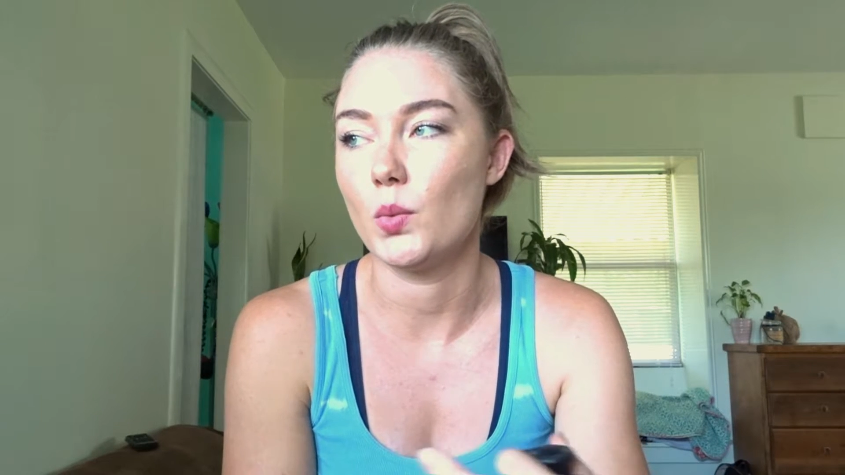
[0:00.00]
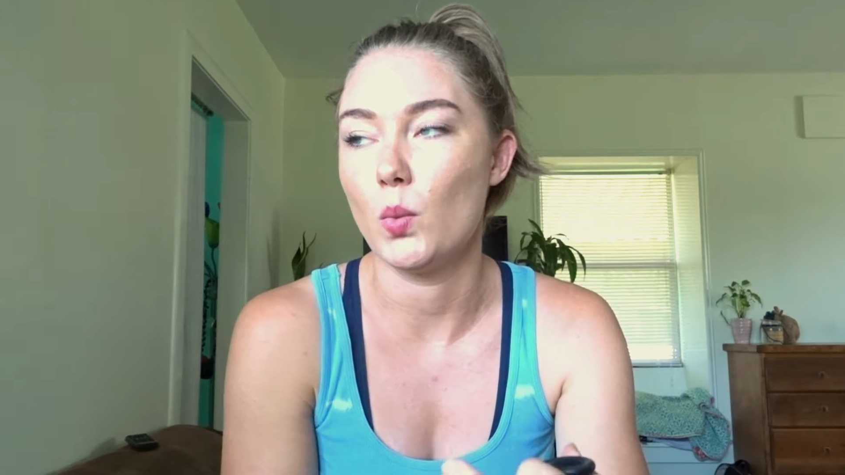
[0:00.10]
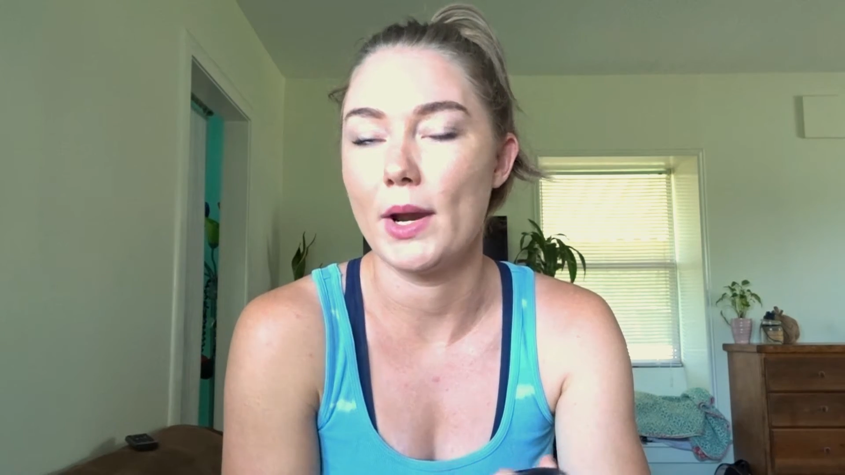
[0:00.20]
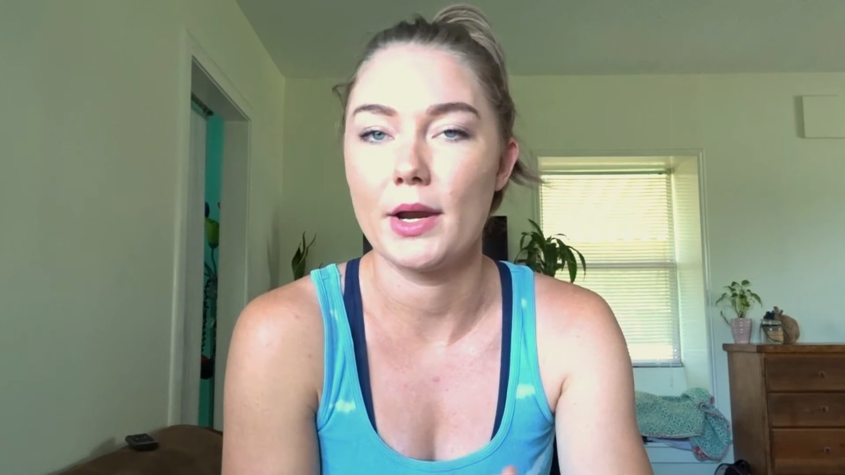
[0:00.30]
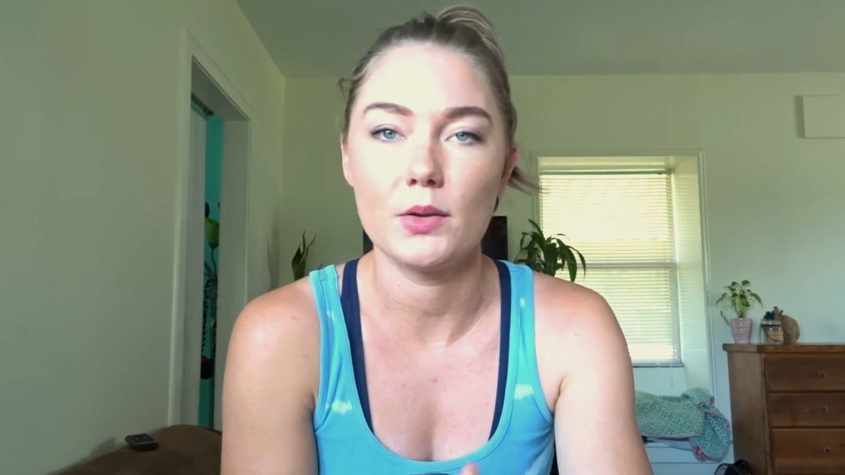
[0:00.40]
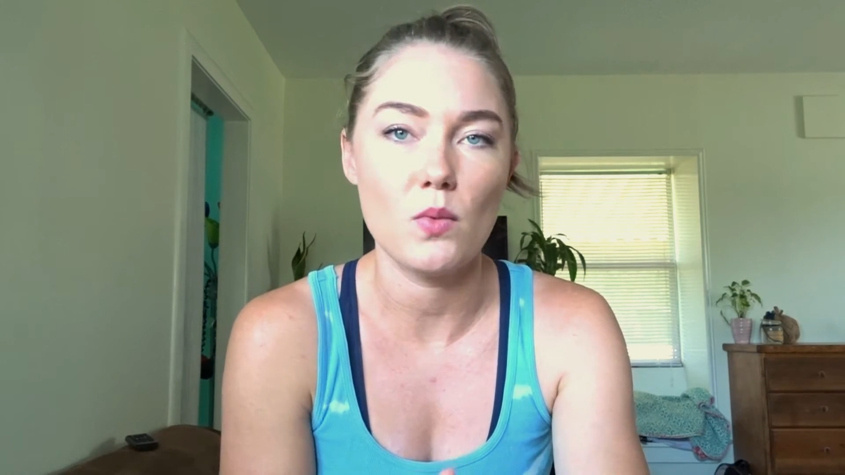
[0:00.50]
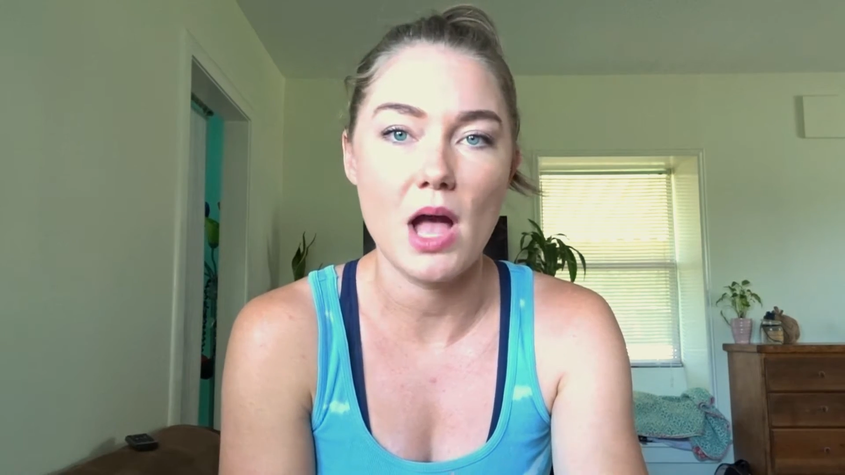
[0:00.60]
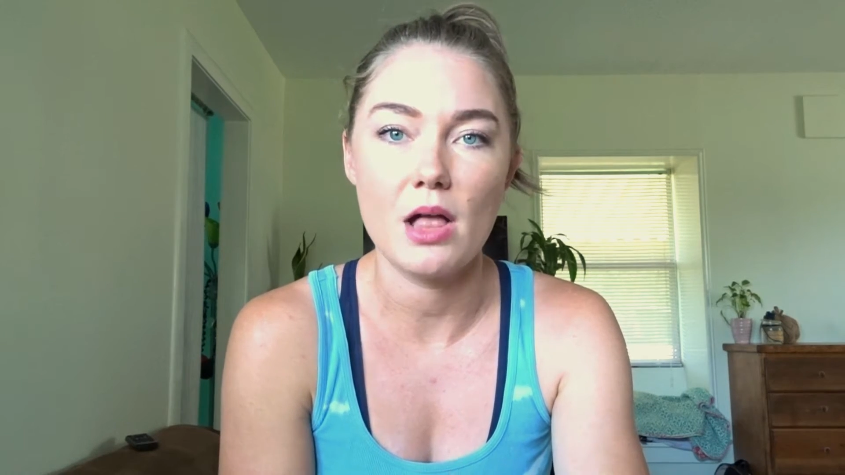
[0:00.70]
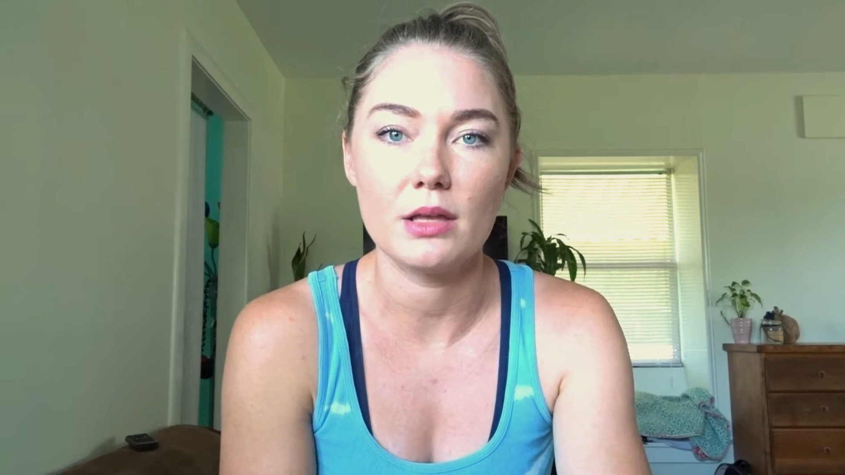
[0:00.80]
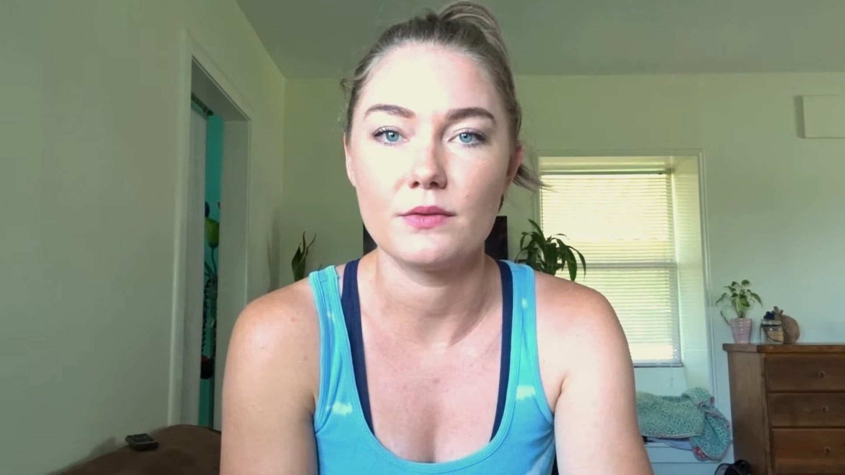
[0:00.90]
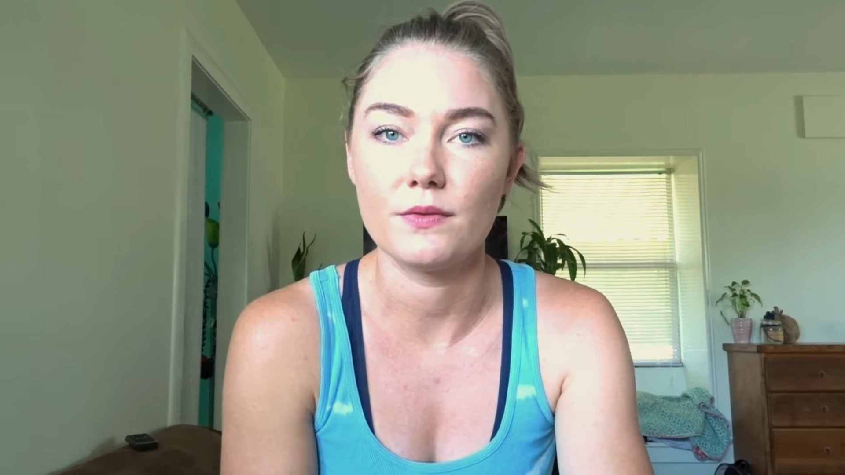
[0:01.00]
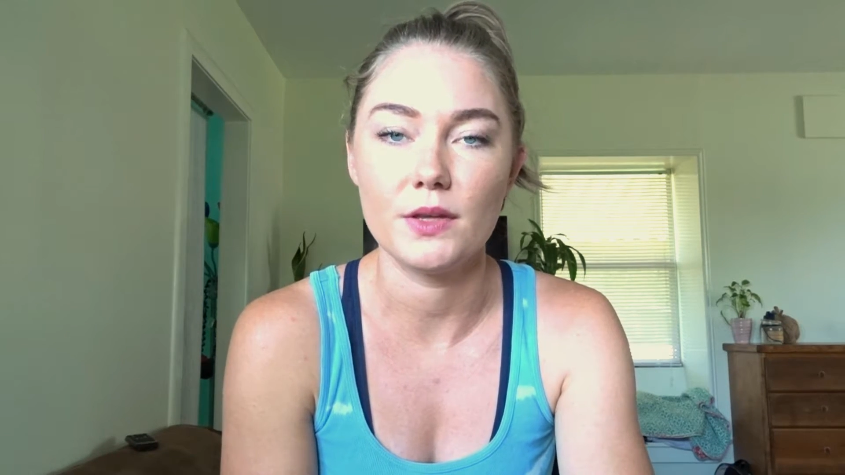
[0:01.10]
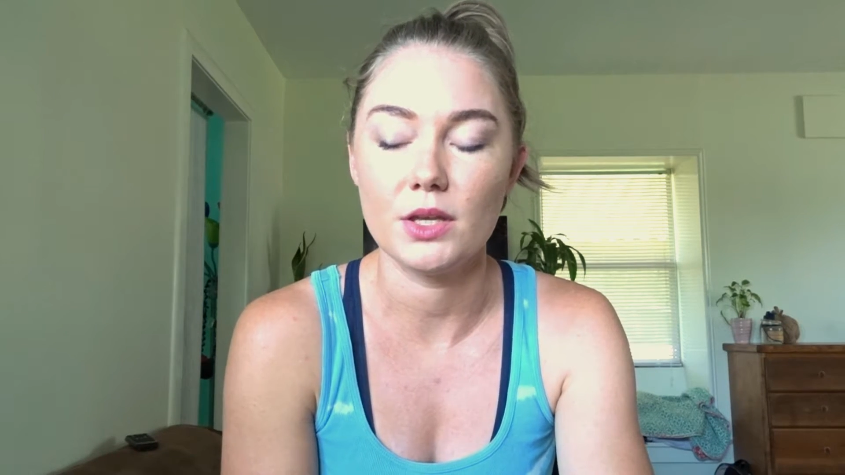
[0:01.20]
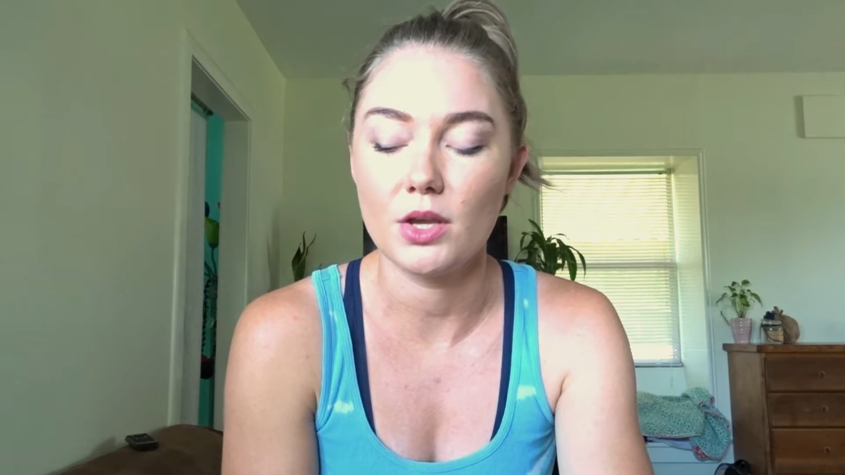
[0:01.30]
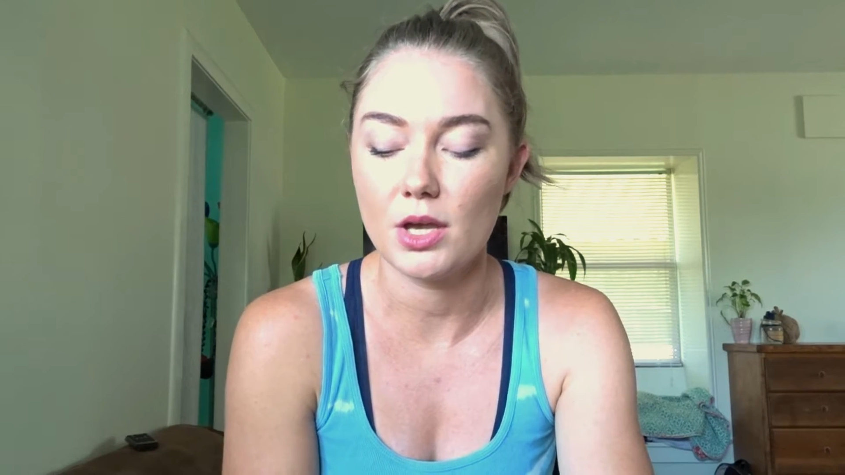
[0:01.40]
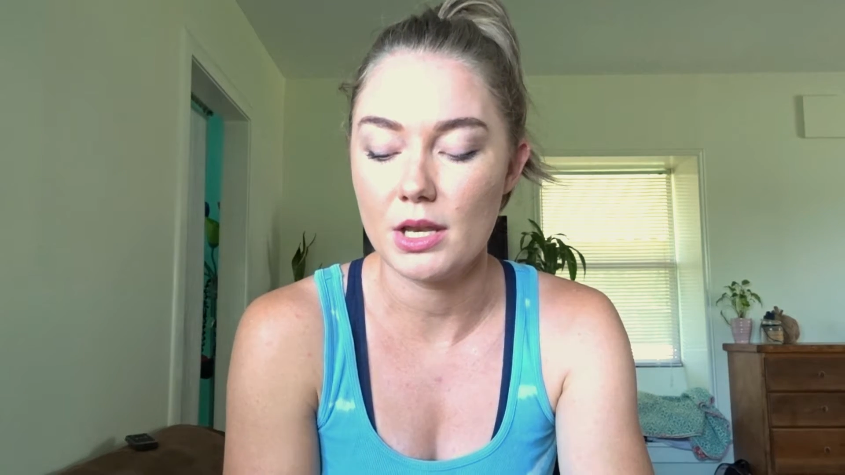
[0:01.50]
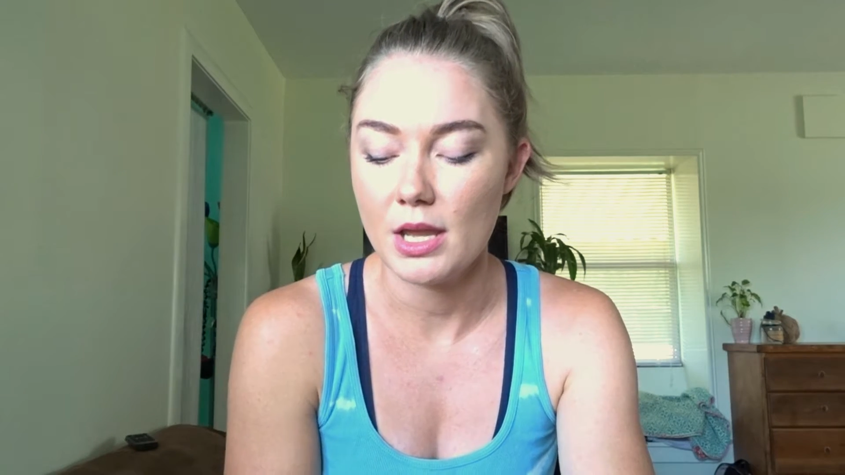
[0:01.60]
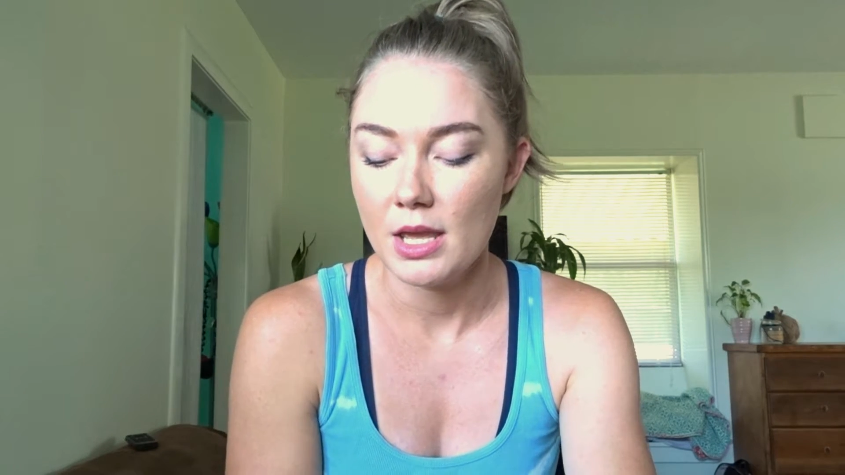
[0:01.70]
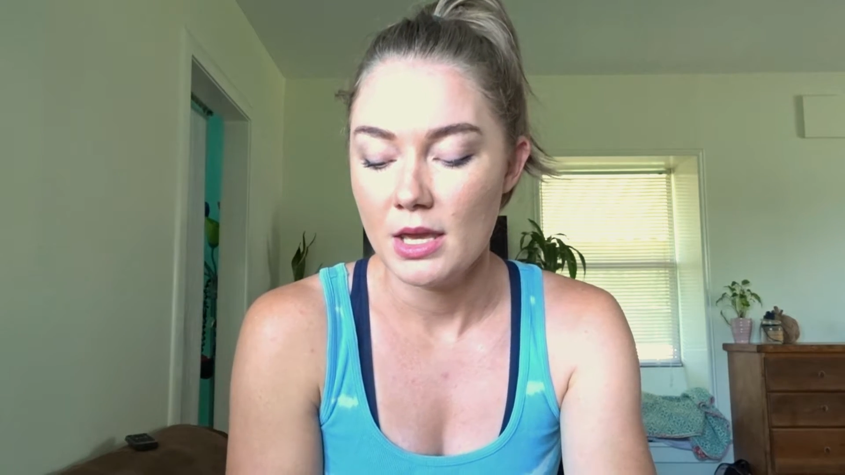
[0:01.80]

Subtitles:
wearing well and feeling good.